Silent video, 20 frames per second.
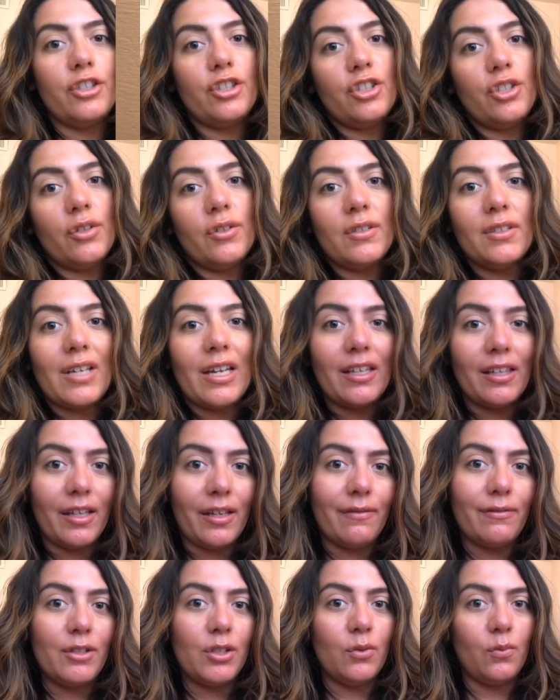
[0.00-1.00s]
The shows I
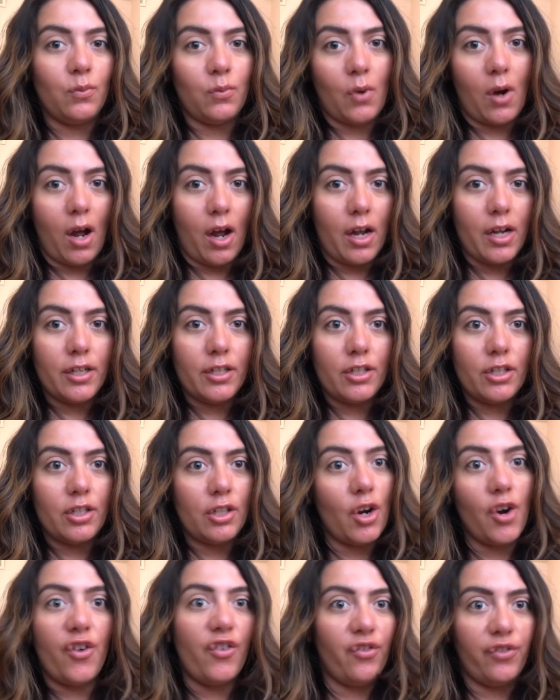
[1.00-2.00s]
love to
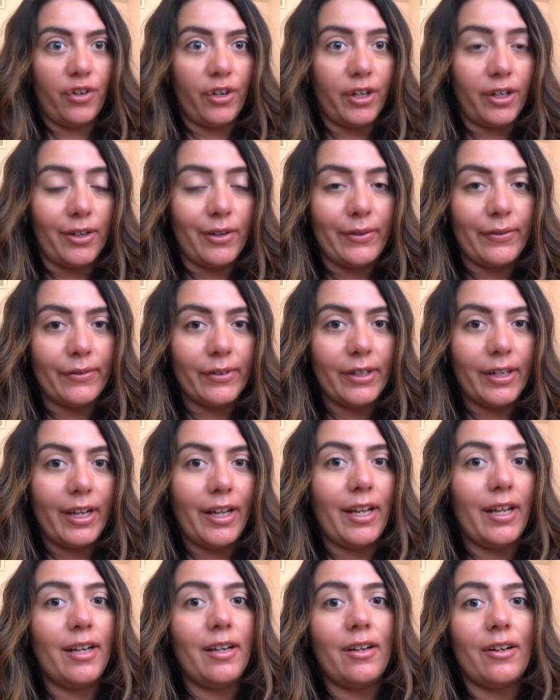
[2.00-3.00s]
watch over and over
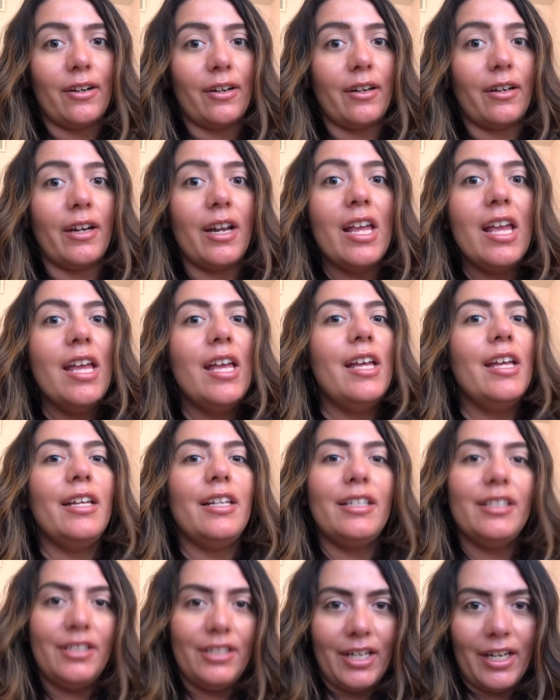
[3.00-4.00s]
again are
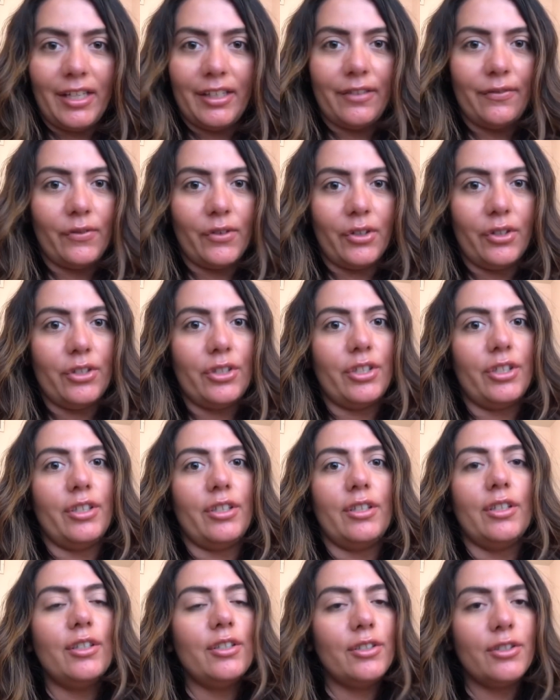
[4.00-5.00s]
Jane the
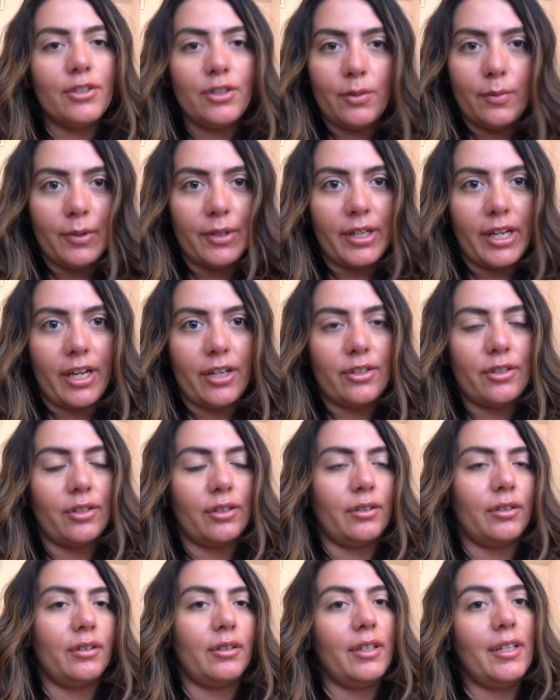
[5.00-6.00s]
Virgin,
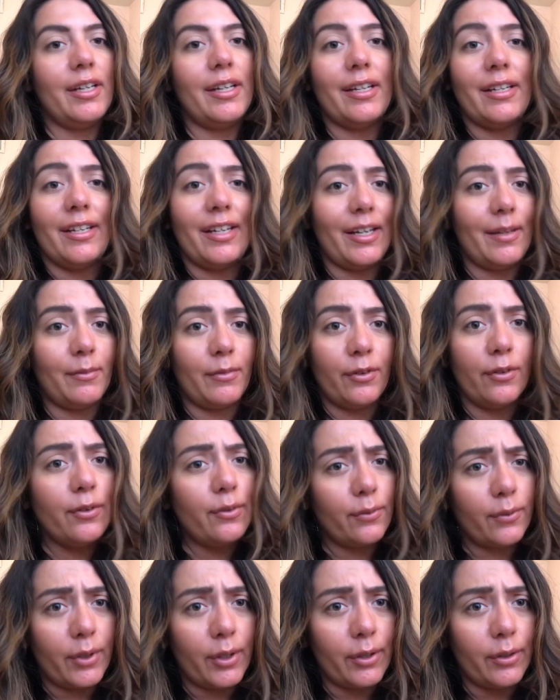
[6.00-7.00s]
Supernatural, Game of
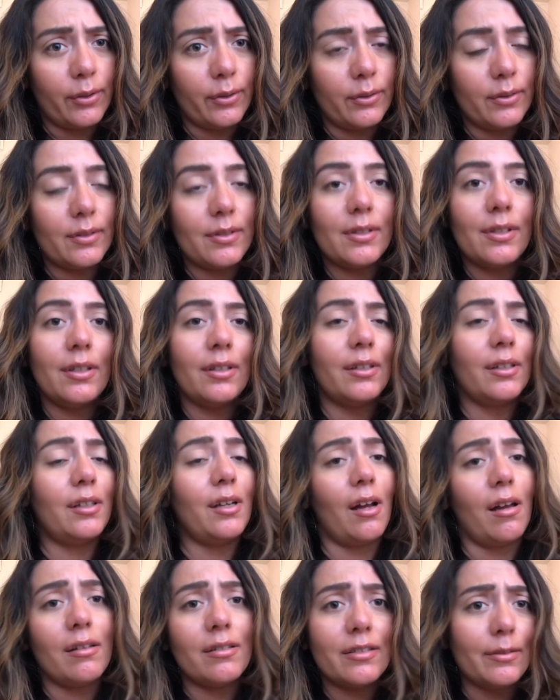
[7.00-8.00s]
Thrones,
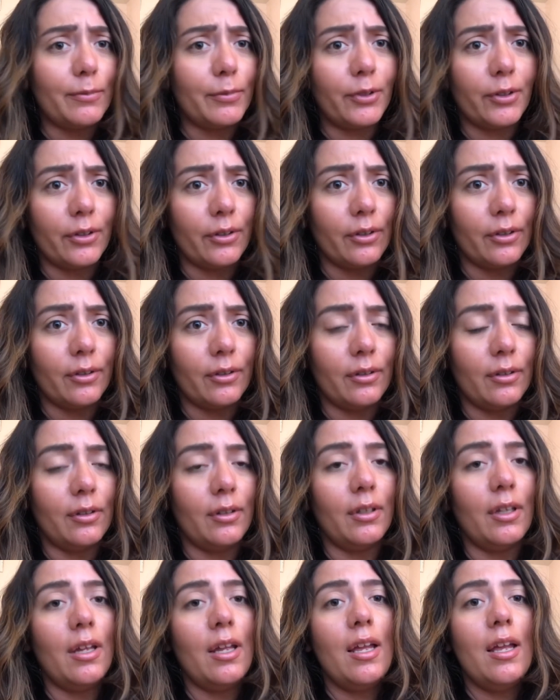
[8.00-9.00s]
Gossip
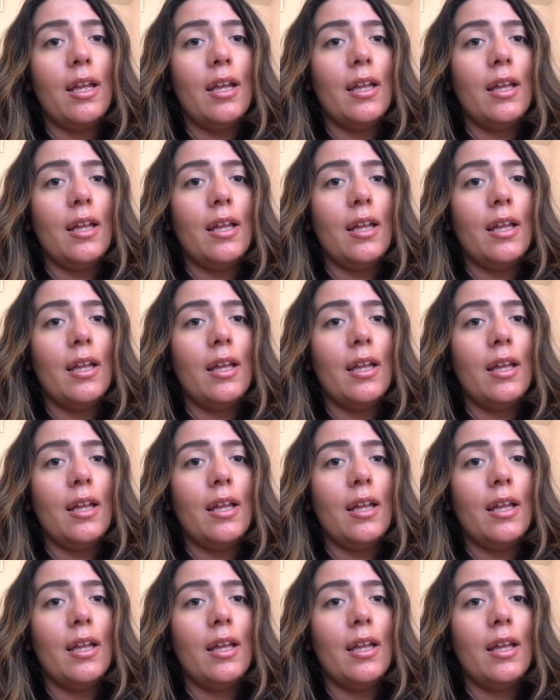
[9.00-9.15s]
Girl,